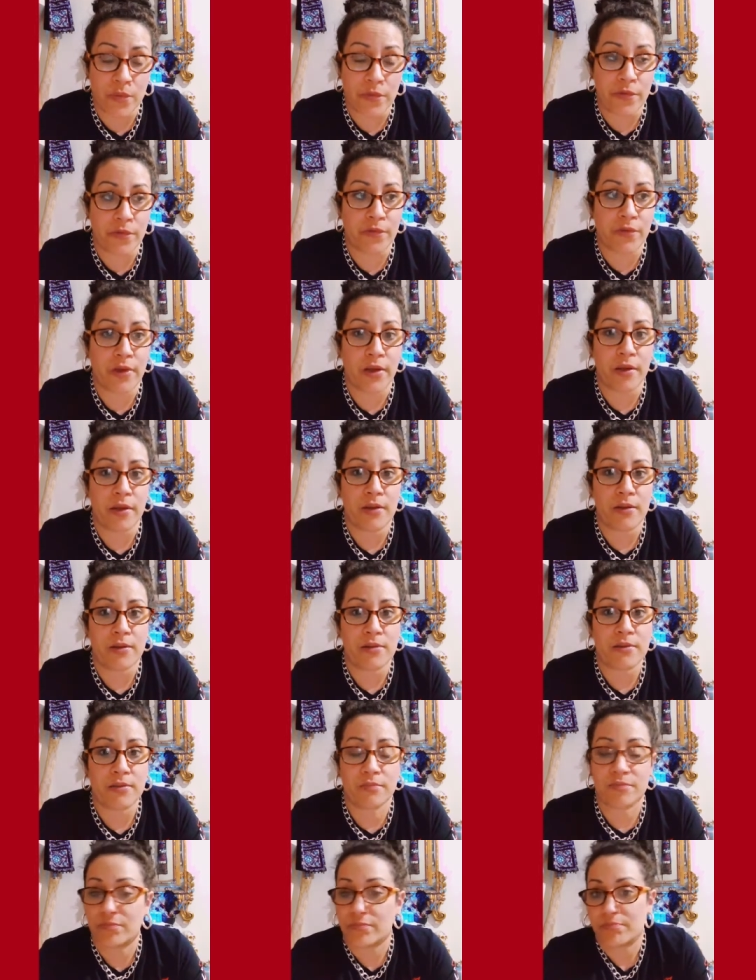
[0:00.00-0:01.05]
agree
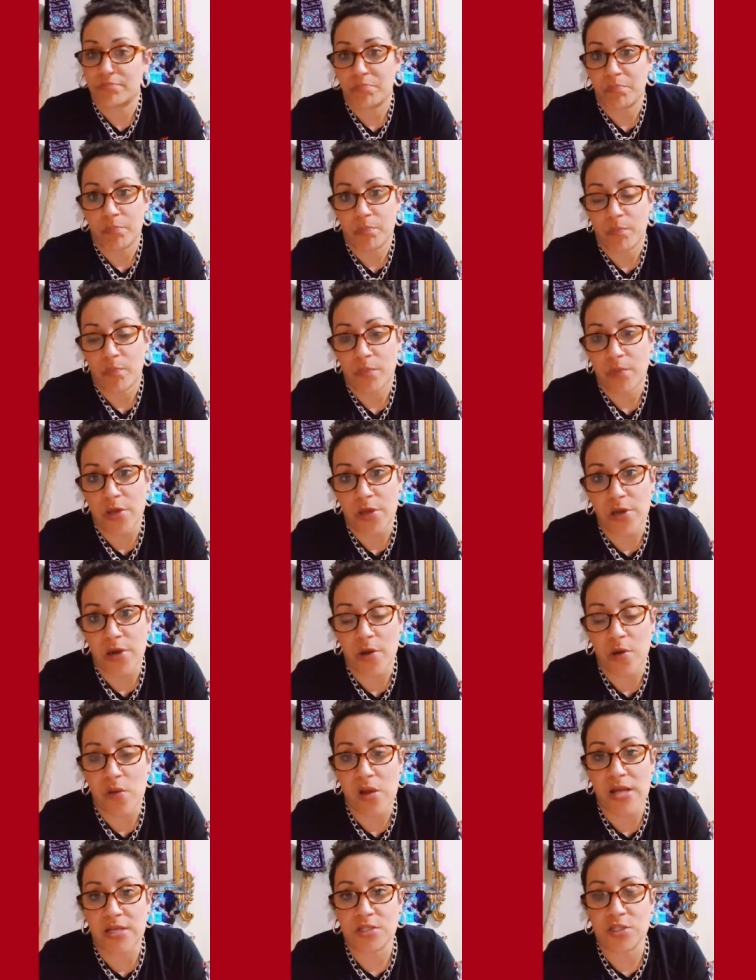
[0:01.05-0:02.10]
you
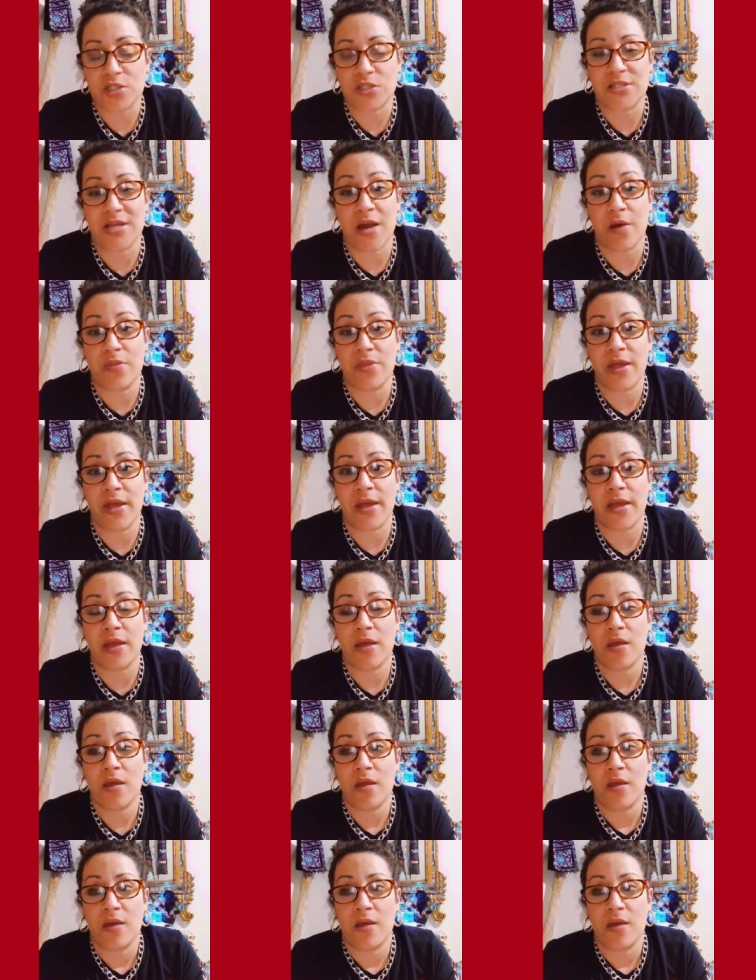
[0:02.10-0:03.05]
know it's just how they